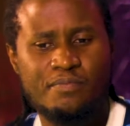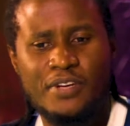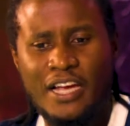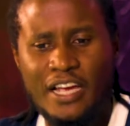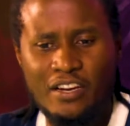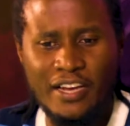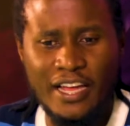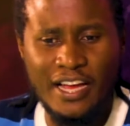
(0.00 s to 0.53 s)

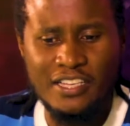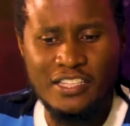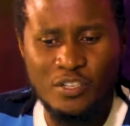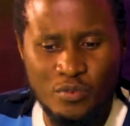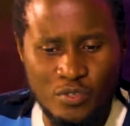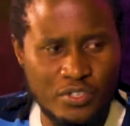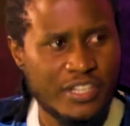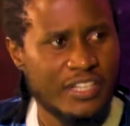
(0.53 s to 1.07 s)
kind of like
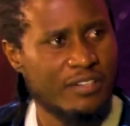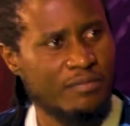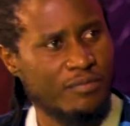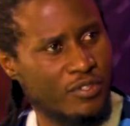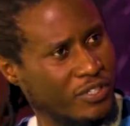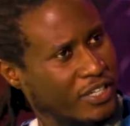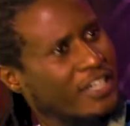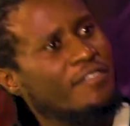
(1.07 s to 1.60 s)
asking would
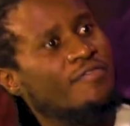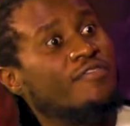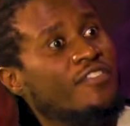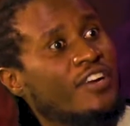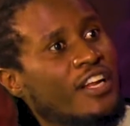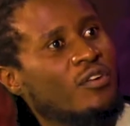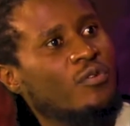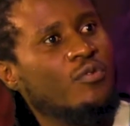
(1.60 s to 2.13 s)
you date a
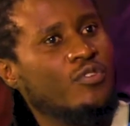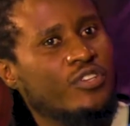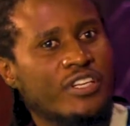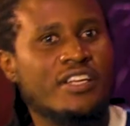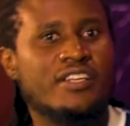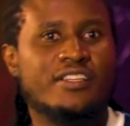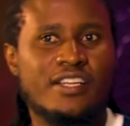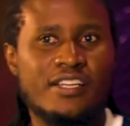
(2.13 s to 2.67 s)
friend or would
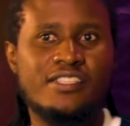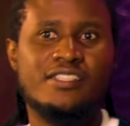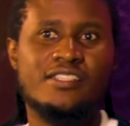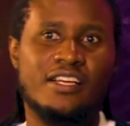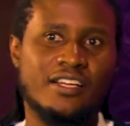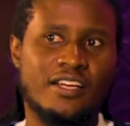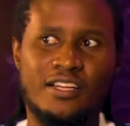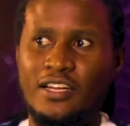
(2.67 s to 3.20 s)
you date
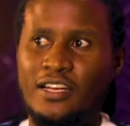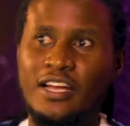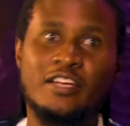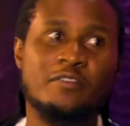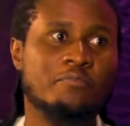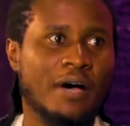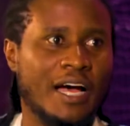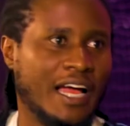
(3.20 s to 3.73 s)
an
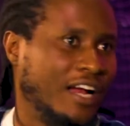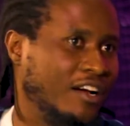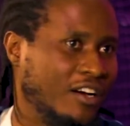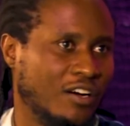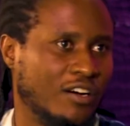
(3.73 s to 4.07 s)
admirer?